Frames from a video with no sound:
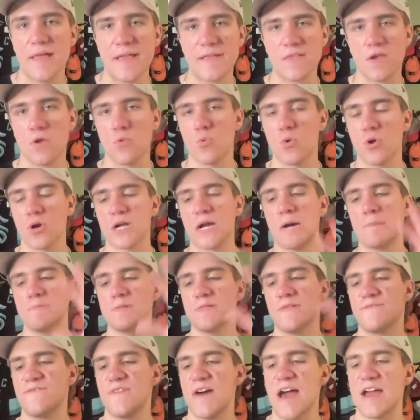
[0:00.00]
Like, there were a
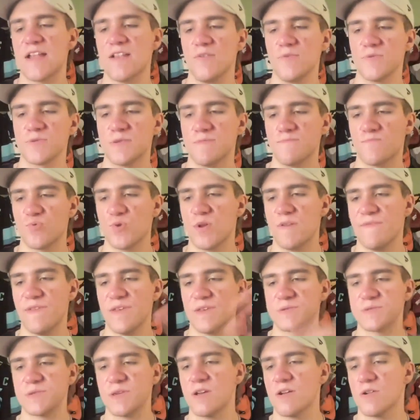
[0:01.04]
couple of finals in
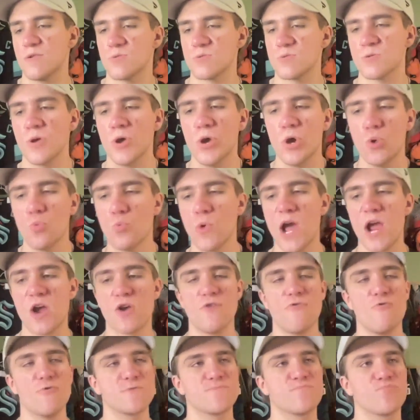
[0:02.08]
previous years
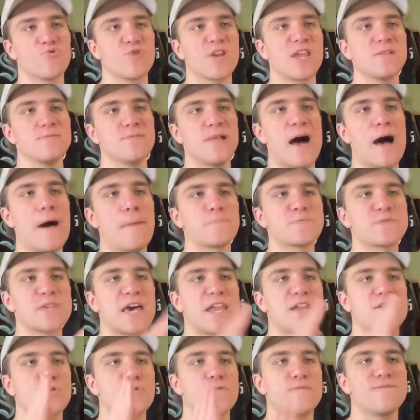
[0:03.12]
where it was pretty
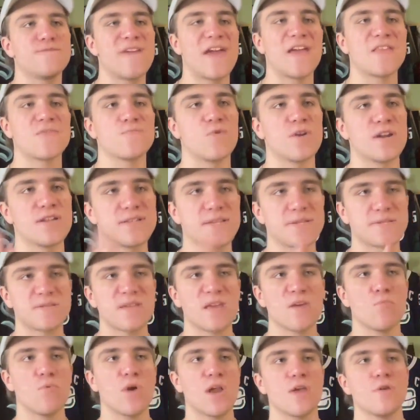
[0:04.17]
lopsided who fans wanted to
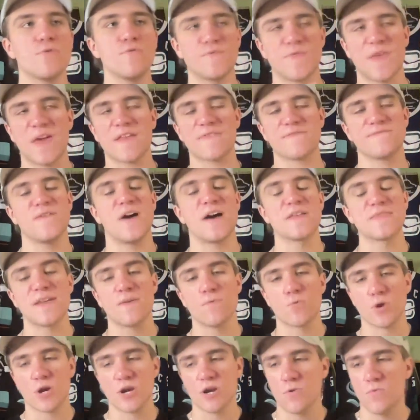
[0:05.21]
see win and who fans thought they
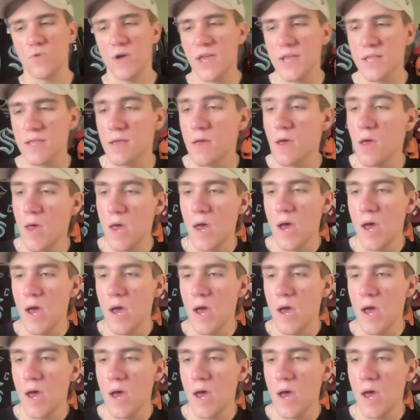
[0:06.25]
were going to win.